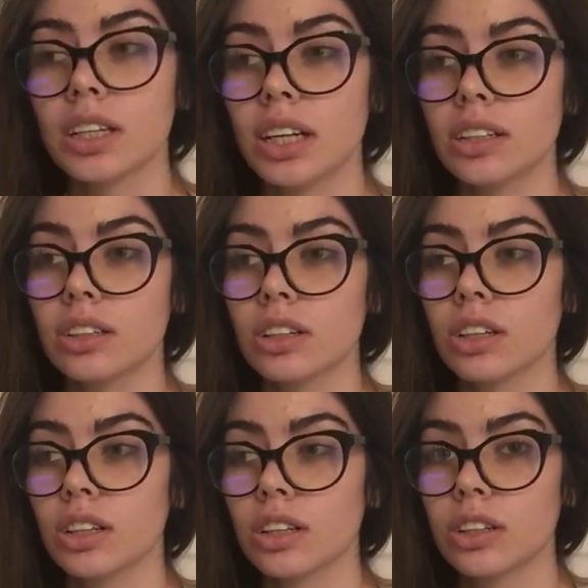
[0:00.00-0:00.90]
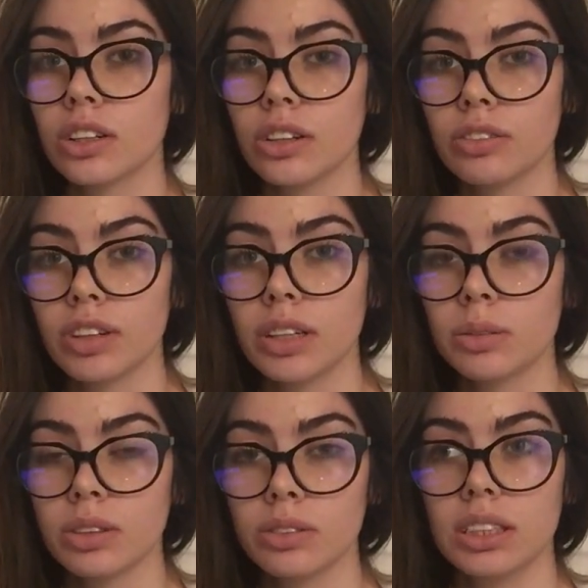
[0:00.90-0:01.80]
and her girlfriend
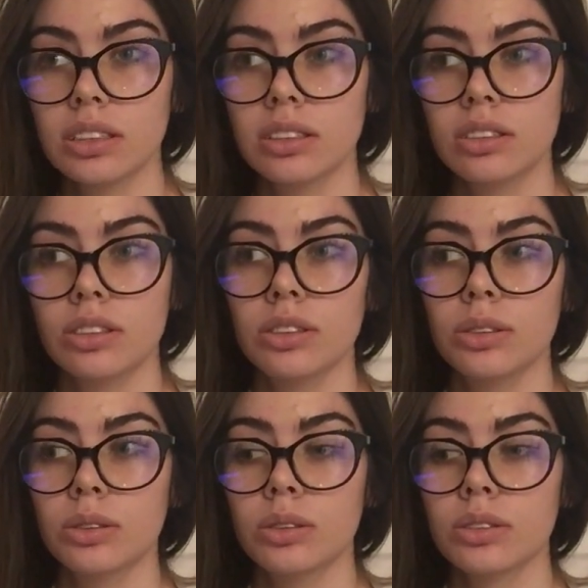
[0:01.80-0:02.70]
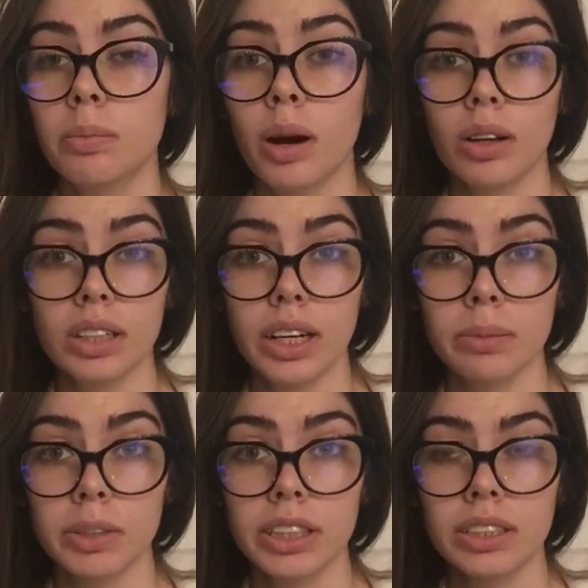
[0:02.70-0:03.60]
was into
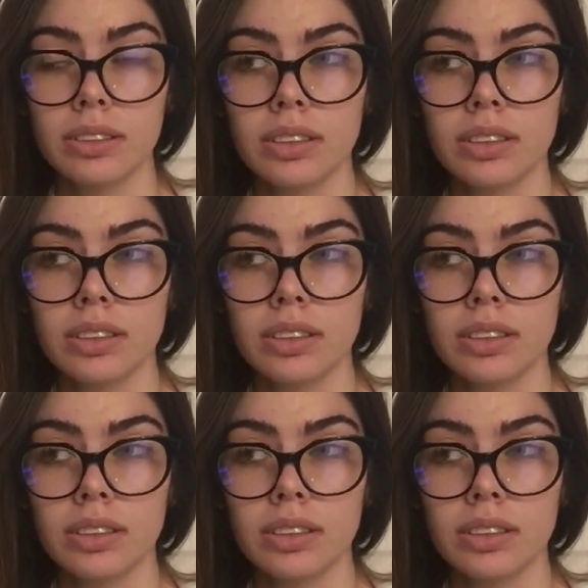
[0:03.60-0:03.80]
polyamory,